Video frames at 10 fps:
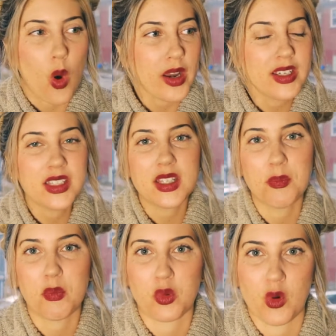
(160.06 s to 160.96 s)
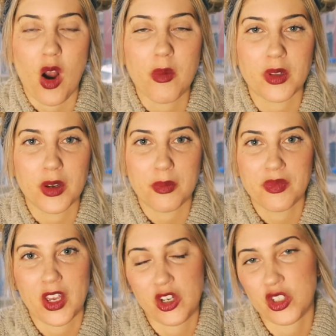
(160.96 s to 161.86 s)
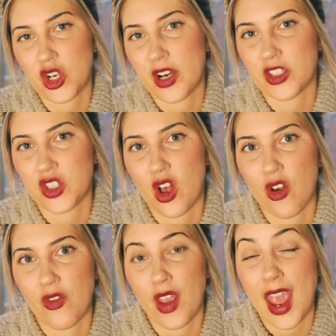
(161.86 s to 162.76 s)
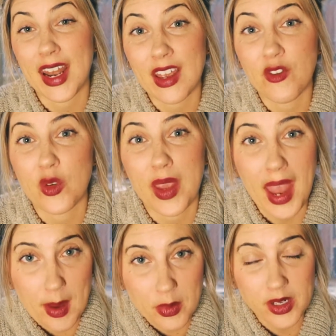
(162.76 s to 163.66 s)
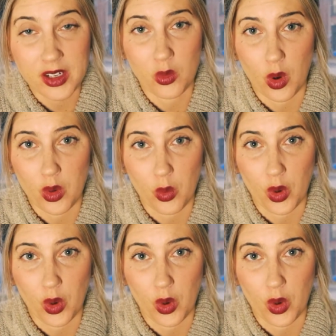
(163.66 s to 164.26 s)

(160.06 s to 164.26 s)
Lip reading: what is the problem that you're trying to solve? And if you can't put it in one